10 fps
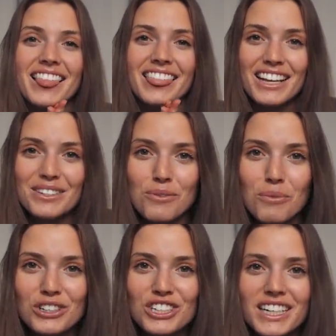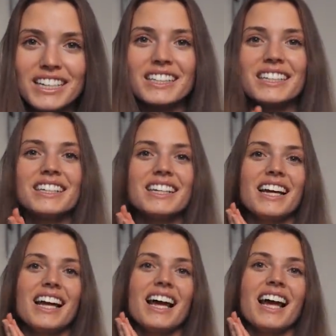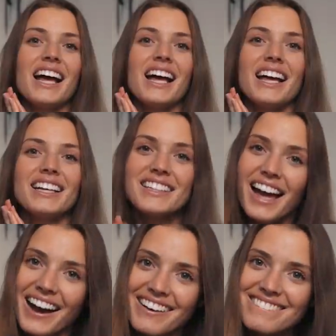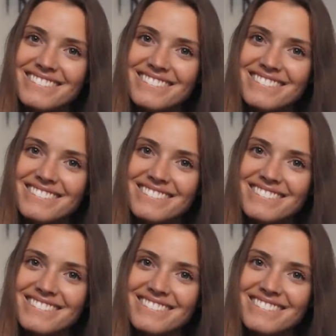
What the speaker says: Thanks for watching. Yeah,